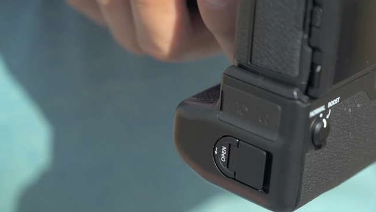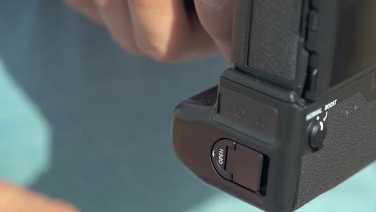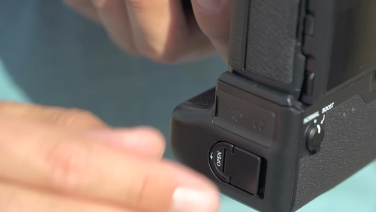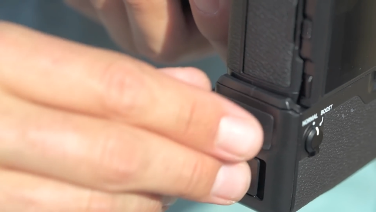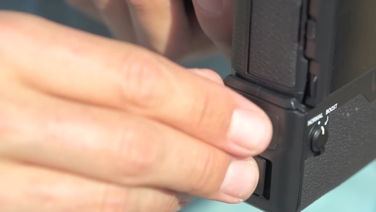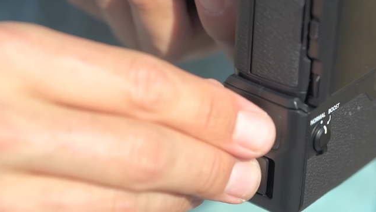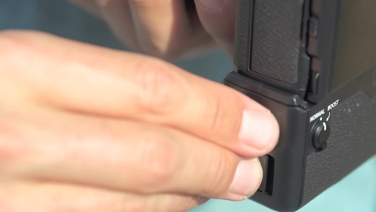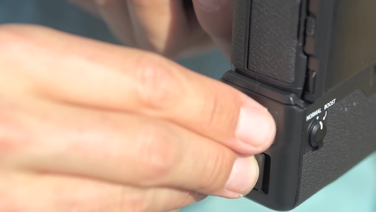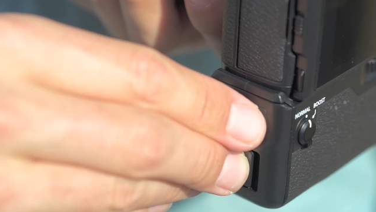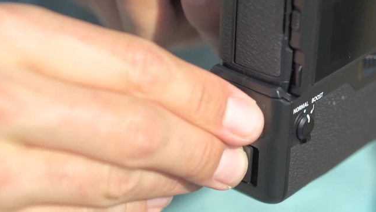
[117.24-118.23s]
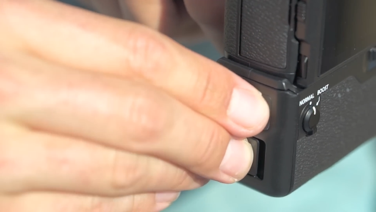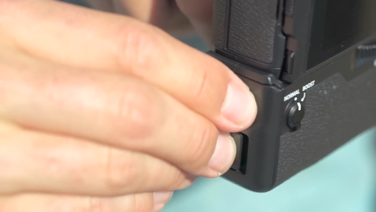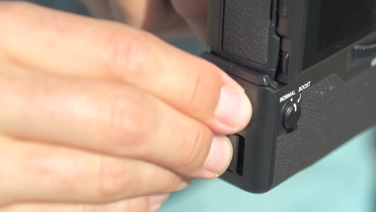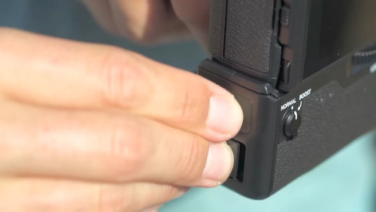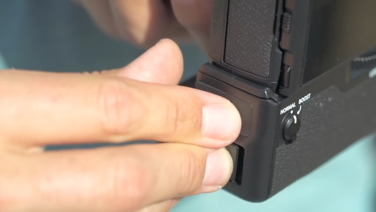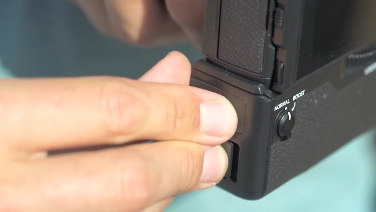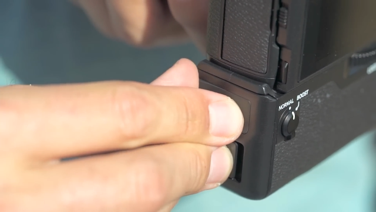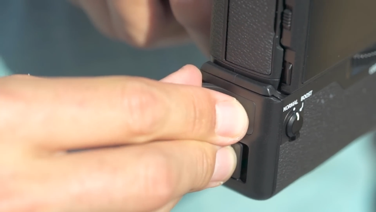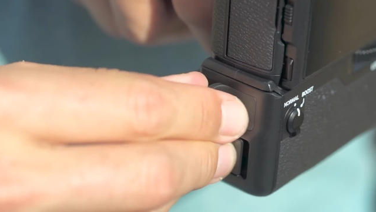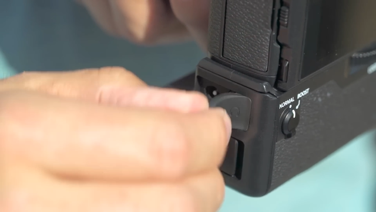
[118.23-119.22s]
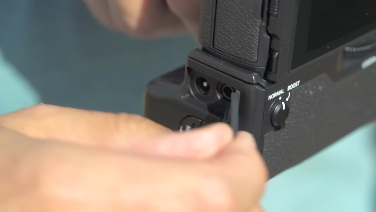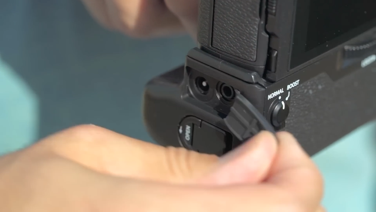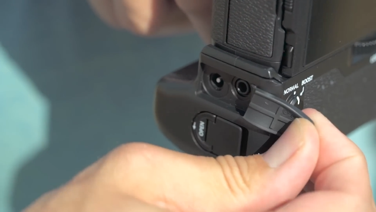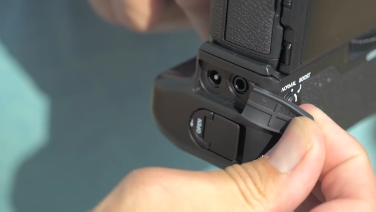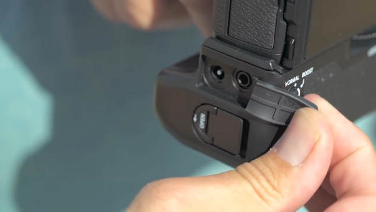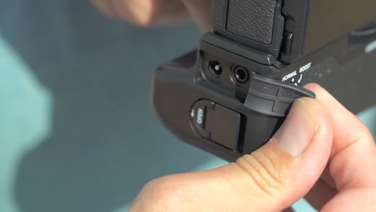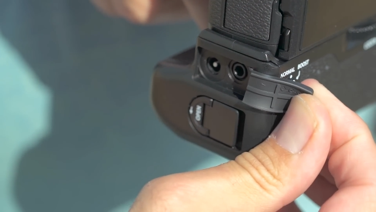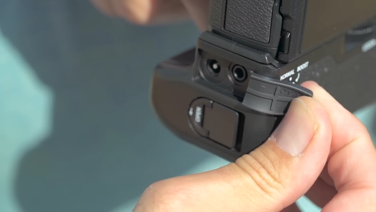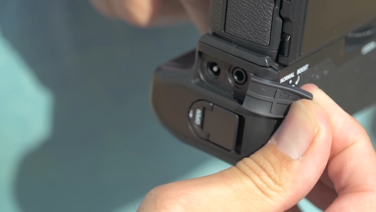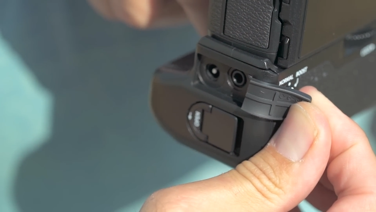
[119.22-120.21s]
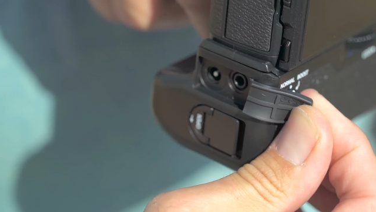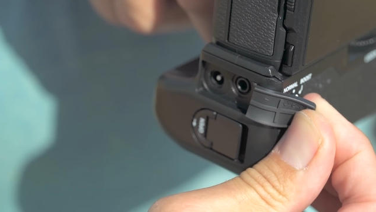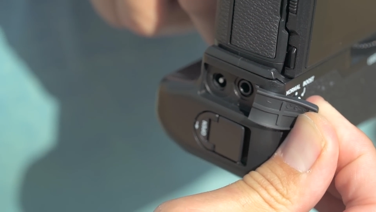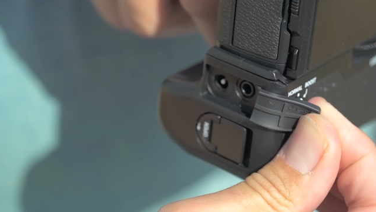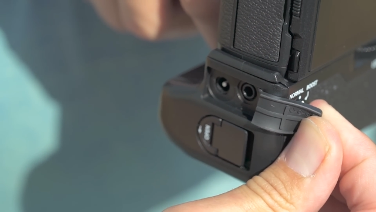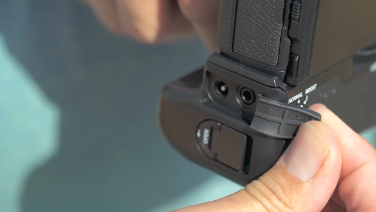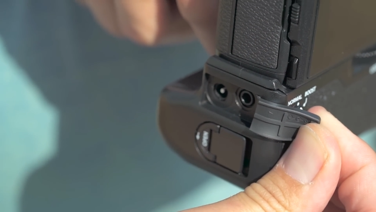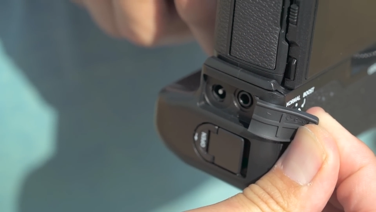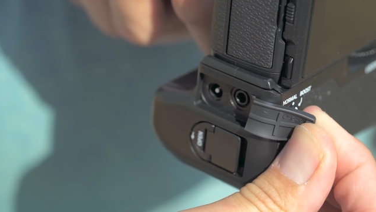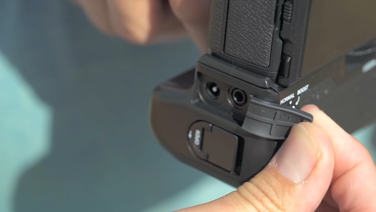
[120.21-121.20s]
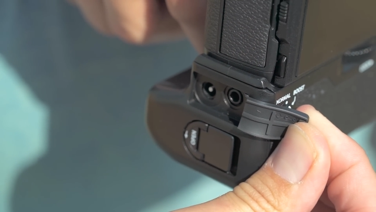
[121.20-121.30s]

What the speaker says: (no speaker visible)